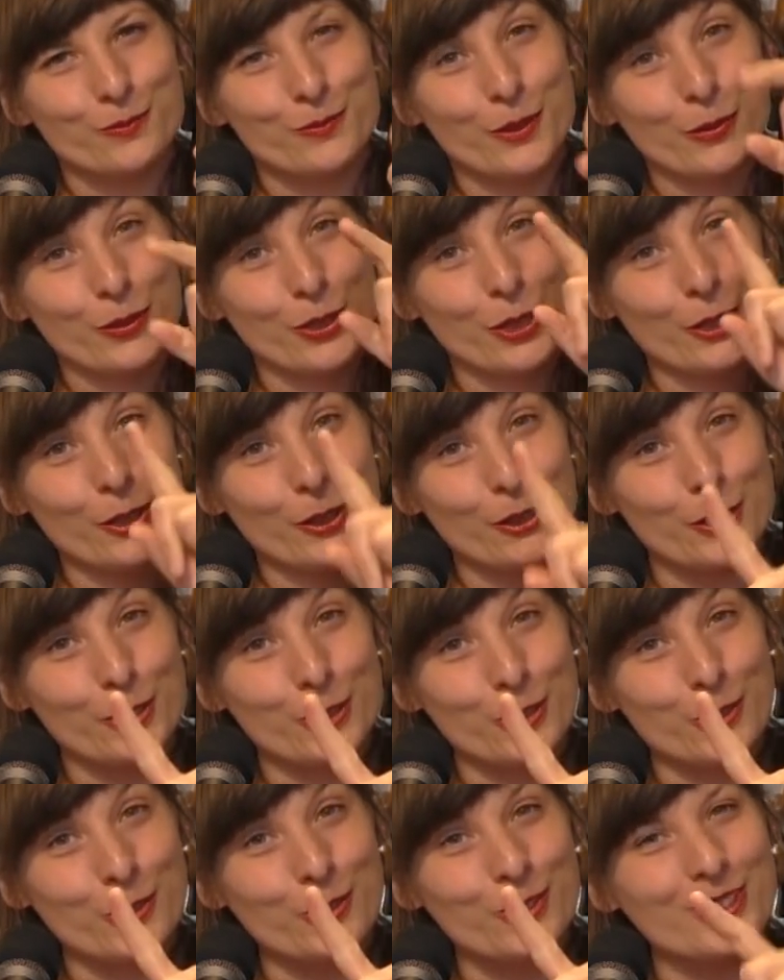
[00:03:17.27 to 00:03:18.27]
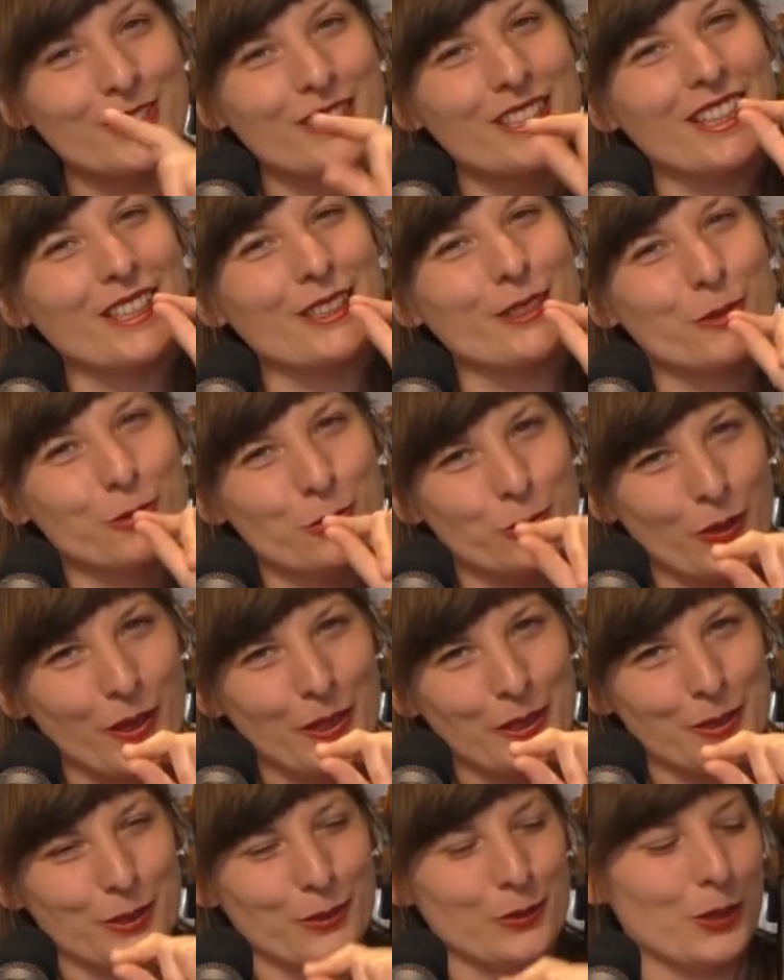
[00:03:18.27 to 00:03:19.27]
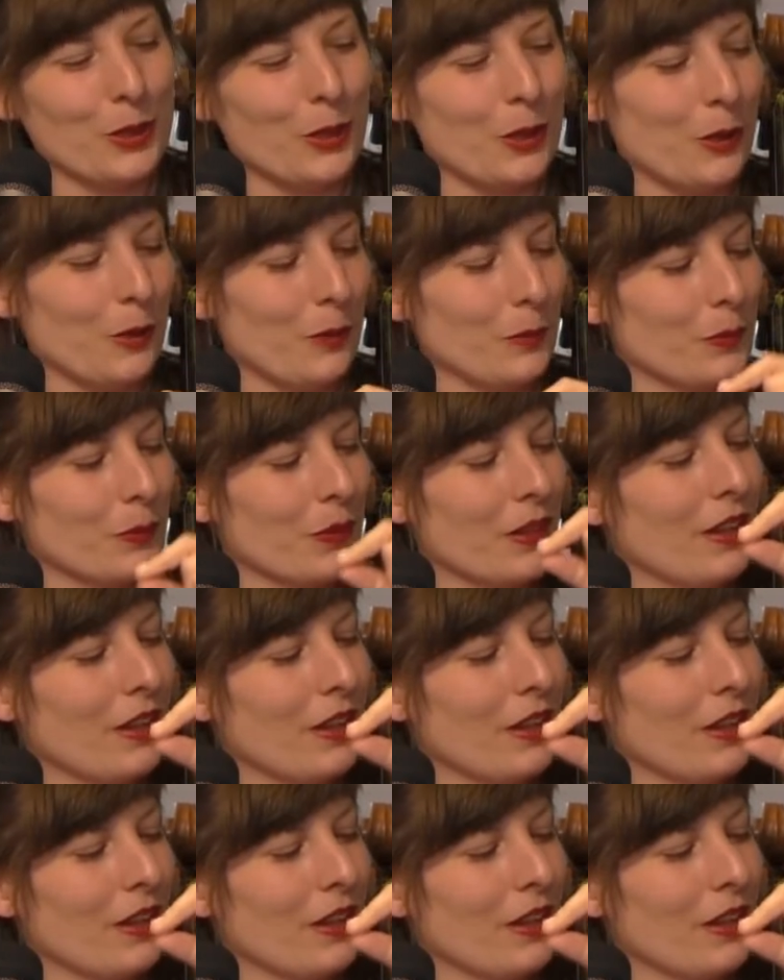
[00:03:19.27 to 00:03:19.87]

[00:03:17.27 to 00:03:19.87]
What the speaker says: What we are going to use is the weight of the arm.